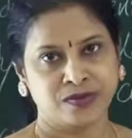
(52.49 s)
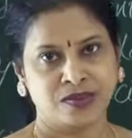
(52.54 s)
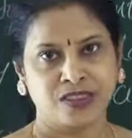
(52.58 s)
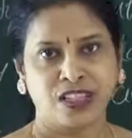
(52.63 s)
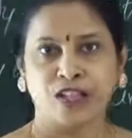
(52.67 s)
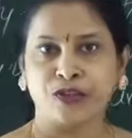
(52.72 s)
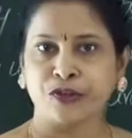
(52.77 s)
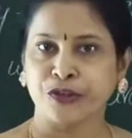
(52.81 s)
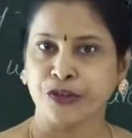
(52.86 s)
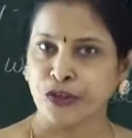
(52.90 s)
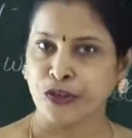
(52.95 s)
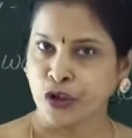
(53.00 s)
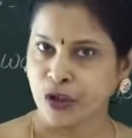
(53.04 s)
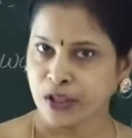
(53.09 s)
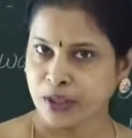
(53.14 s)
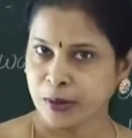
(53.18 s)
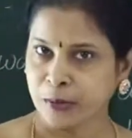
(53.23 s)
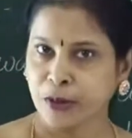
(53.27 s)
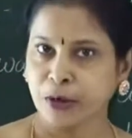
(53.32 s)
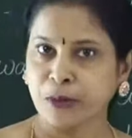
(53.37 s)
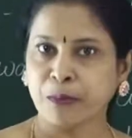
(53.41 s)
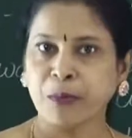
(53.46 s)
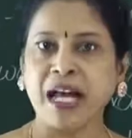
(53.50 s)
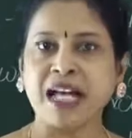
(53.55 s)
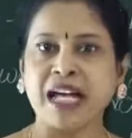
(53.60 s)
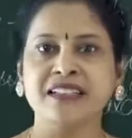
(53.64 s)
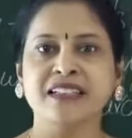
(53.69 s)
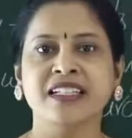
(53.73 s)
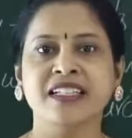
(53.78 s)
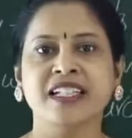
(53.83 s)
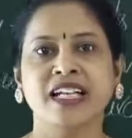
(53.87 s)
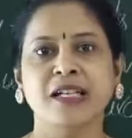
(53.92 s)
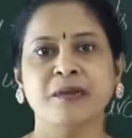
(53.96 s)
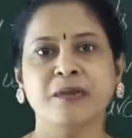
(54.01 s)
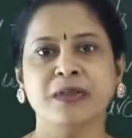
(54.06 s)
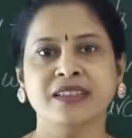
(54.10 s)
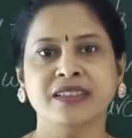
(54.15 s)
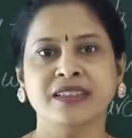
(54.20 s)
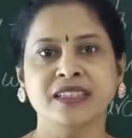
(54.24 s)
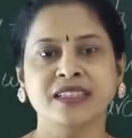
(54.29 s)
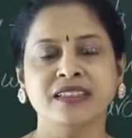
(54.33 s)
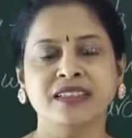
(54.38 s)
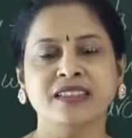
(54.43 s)
If you talk about
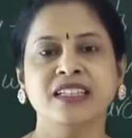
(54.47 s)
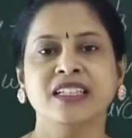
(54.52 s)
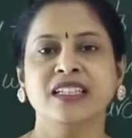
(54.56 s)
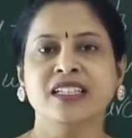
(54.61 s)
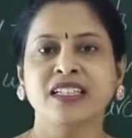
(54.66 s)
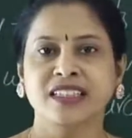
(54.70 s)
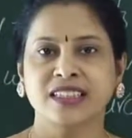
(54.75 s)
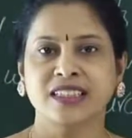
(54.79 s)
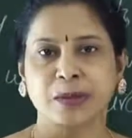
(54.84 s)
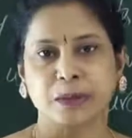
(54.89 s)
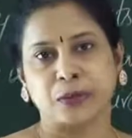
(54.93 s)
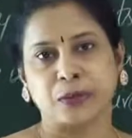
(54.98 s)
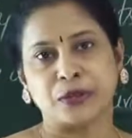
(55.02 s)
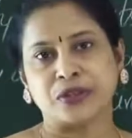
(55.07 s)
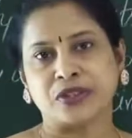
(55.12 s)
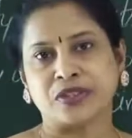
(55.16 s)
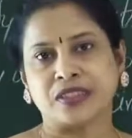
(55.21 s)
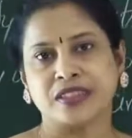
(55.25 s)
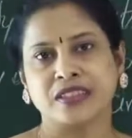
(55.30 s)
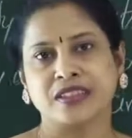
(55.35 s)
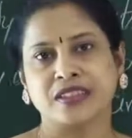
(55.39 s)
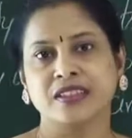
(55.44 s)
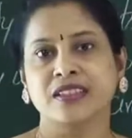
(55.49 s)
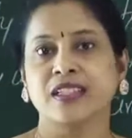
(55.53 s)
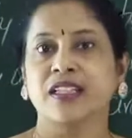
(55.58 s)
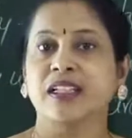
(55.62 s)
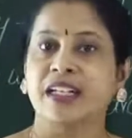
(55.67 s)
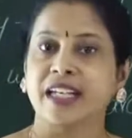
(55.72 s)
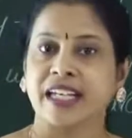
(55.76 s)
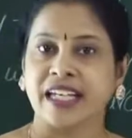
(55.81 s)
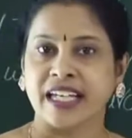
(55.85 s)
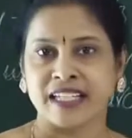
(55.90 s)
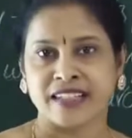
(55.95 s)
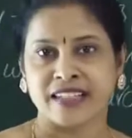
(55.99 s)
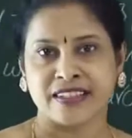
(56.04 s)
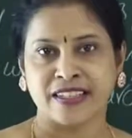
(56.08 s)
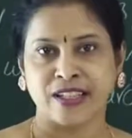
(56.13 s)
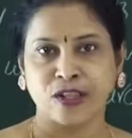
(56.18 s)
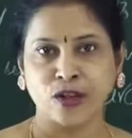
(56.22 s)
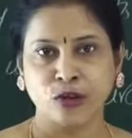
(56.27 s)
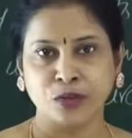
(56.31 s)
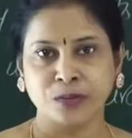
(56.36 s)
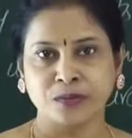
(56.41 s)
Platyhelminthes, they possess
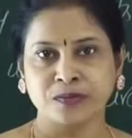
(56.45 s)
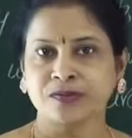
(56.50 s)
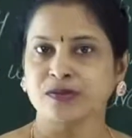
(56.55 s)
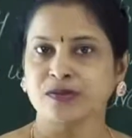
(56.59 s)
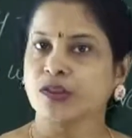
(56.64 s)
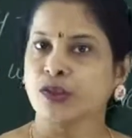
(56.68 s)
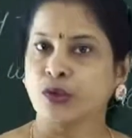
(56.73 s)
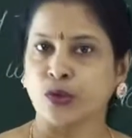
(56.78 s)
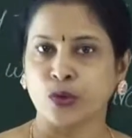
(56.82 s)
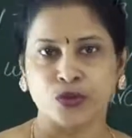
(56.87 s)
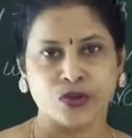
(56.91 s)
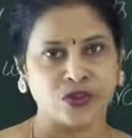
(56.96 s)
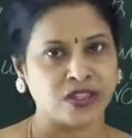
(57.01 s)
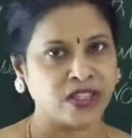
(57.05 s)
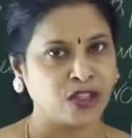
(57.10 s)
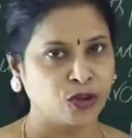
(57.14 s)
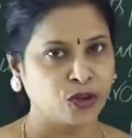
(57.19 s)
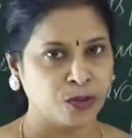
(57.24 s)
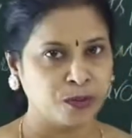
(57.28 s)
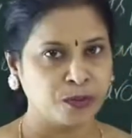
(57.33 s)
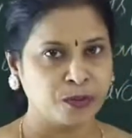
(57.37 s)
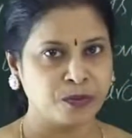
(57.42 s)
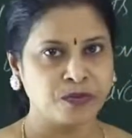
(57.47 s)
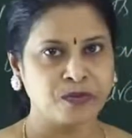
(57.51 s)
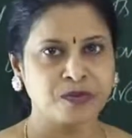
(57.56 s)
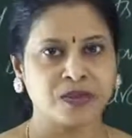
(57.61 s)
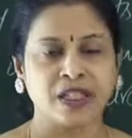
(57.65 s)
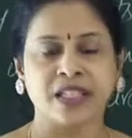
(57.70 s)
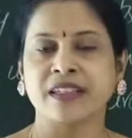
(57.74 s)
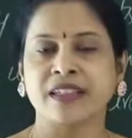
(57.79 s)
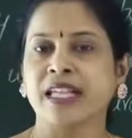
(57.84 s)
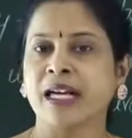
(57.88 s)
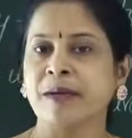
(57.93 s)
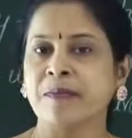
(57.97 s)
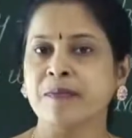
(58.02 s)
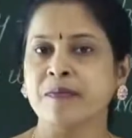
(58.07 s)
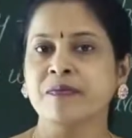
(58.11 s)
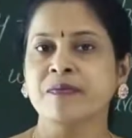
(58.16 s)
acoelom, no coelom in them,